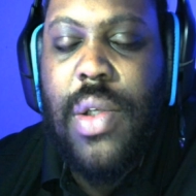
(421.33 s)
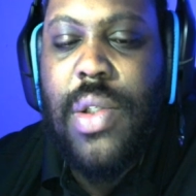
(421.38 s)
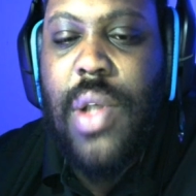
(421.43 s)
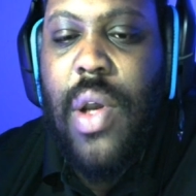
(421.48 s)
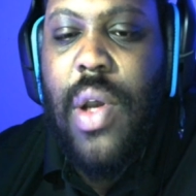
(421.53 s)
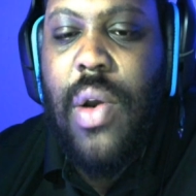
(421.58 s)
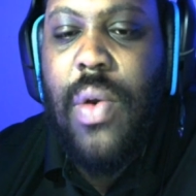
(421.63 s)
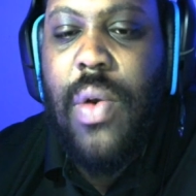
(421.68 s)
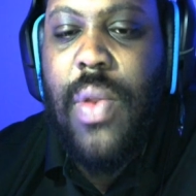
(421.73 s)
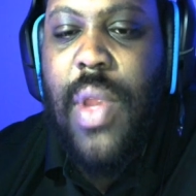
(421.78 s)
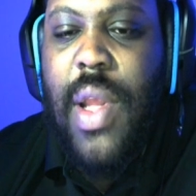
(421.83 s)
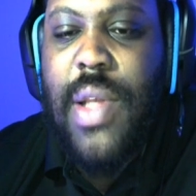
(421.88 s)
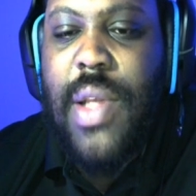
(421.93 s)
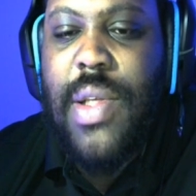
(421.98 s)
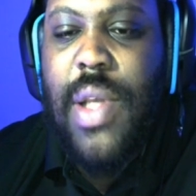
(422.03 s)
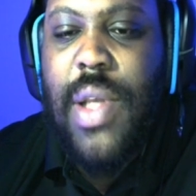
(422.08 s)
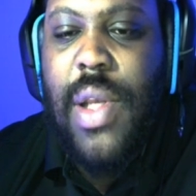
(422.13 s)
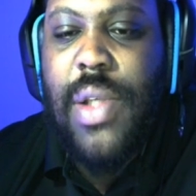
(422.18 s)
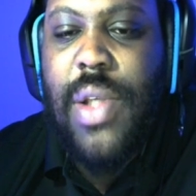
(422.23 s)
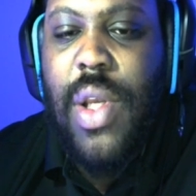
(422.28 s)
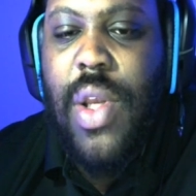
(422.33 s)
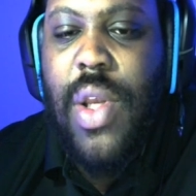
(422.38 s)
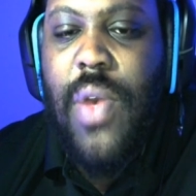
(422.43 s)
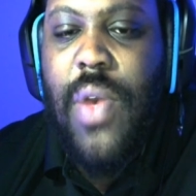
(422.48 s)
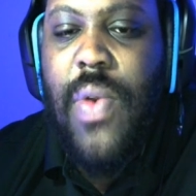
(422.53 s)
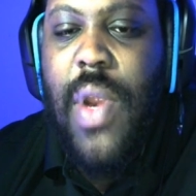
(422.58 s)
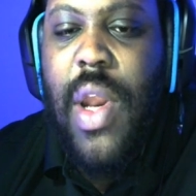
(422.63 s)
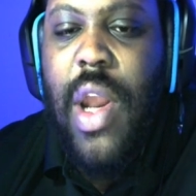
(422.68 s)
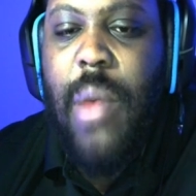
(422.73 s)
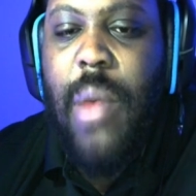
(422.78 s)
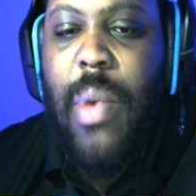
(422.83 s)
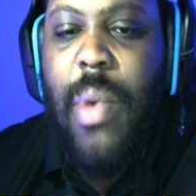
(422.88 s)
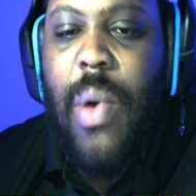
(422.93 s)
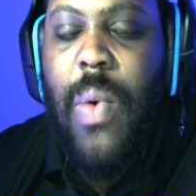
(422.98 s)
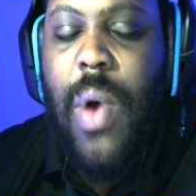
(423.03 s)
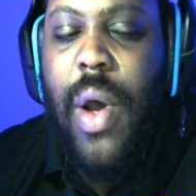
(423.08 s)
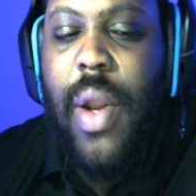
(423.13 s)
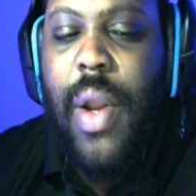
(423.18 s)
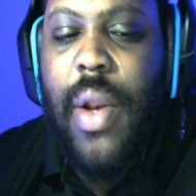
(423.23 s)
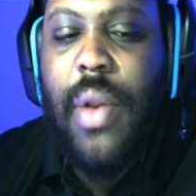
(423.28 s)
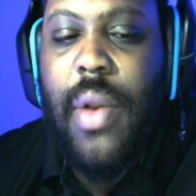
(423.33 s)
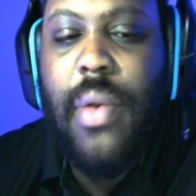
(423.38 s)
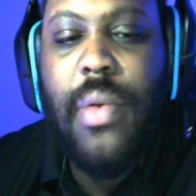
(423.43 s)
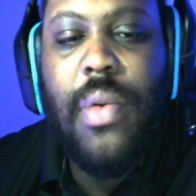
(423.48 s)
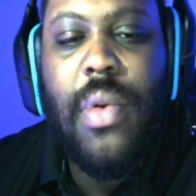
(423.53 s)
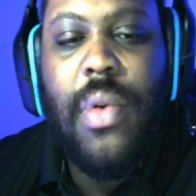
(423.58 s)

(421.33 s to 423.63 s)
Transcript: So this is unit number one.